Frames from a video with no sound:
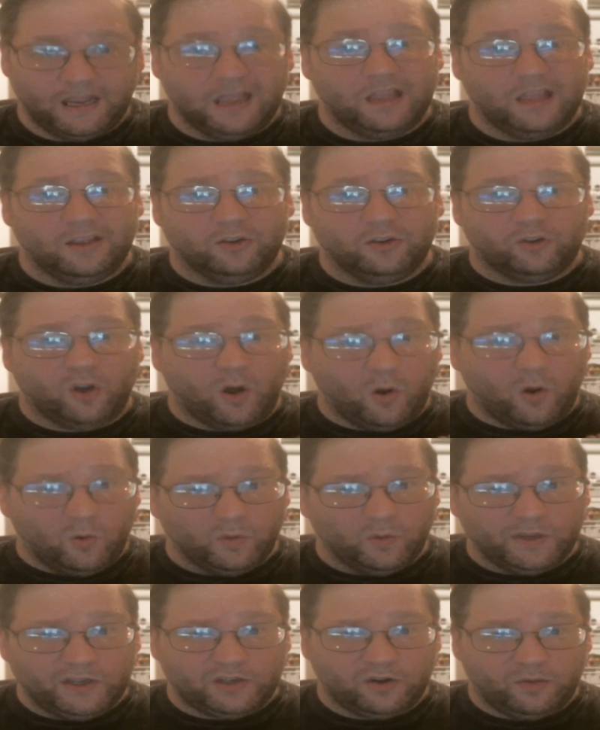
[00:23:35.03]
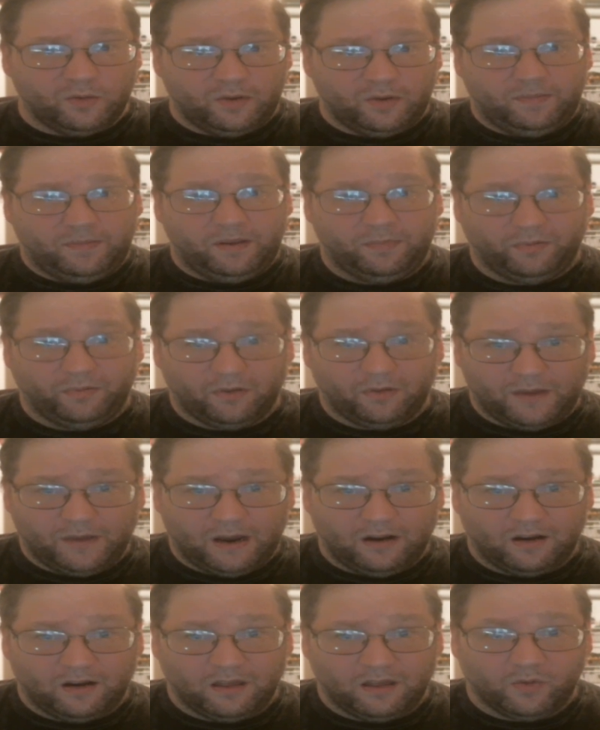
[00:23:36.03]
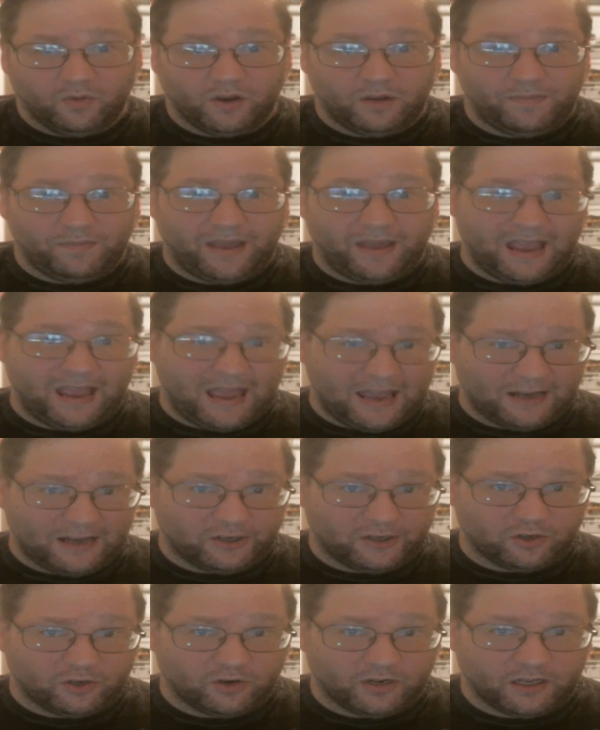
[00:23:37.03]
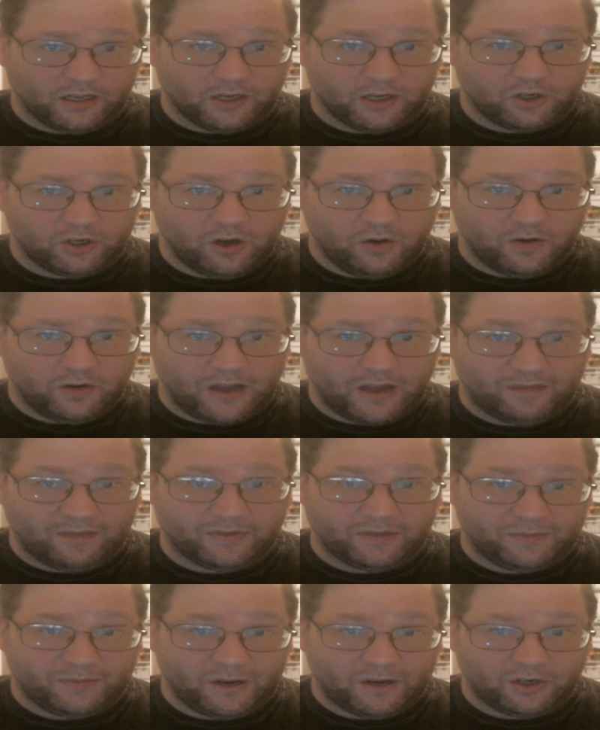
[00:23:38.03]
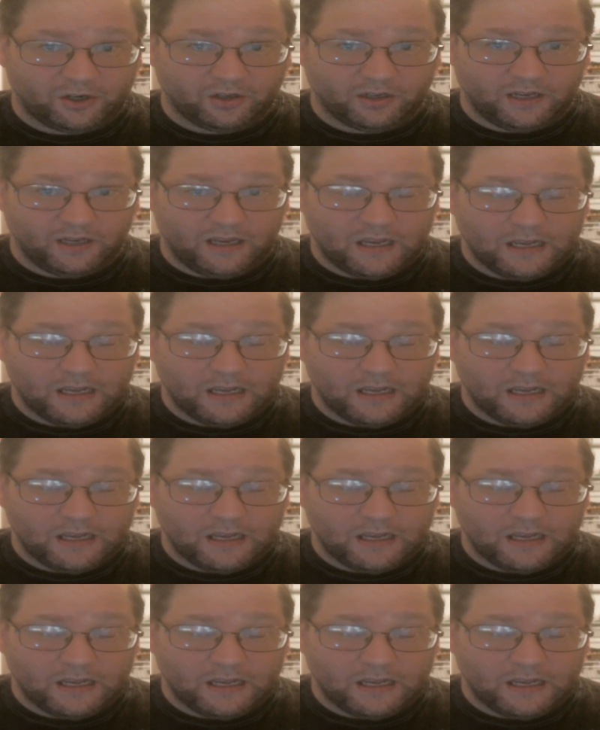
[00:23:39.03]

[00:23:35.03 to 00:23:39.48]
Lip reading: There's only so many people in America that were going to pay extra to get Showtime, especially